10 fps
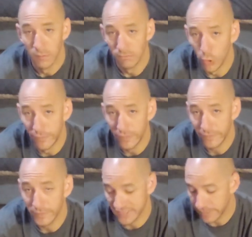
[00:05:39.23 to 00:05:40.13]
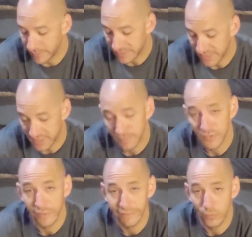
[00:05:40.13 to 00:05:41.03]
Moving from the sleeping system
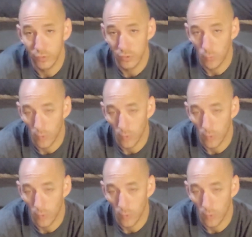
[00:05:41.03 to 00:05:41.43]
to food and